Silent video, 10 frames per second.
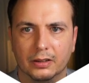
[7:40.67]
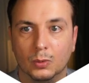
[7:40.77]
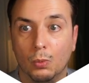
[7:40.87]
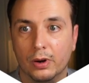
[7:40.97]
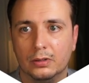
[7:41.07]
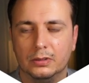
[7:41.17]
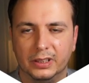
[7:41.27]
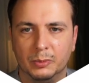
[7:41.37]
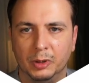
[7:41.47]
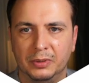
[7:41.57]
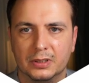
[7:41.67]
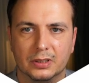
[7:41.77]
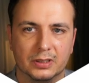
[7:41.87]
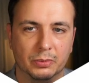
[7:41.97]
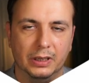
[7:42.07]
the world at the moment,
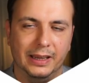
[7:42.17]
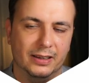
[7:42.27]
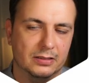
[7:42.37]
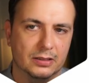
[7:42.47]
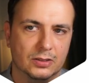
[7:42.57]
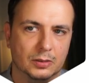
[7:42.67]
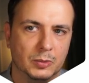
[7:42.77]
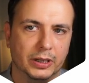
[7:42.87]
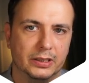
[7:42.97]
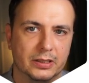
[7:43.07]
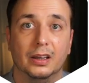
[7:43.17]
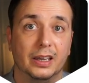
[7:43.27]
as well as the stock market,